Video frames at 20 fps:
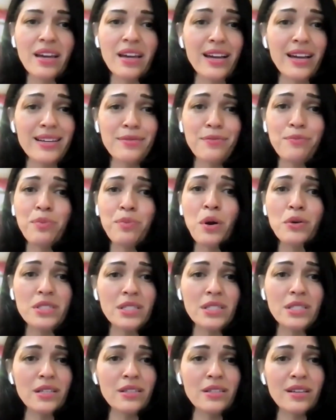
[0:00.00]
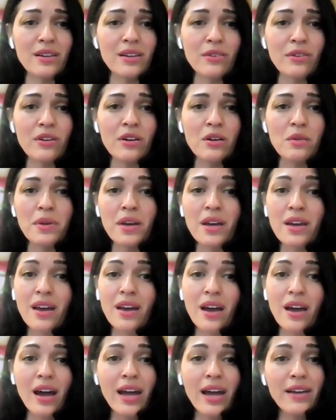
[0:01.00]
Like I posted in the group,
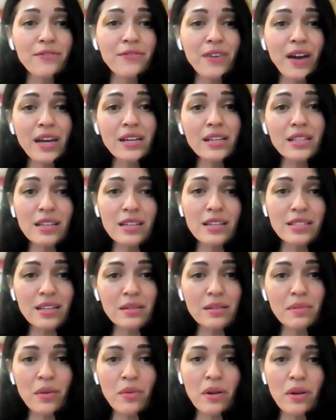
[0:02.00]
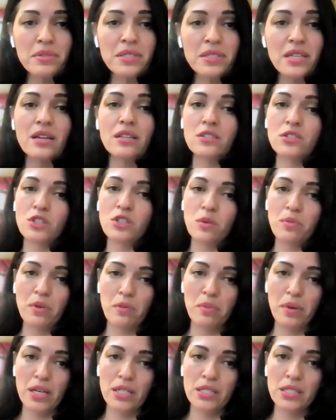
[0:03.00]
I finally did my website. It's
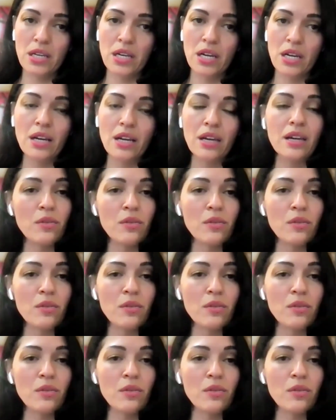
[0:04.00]
super basic.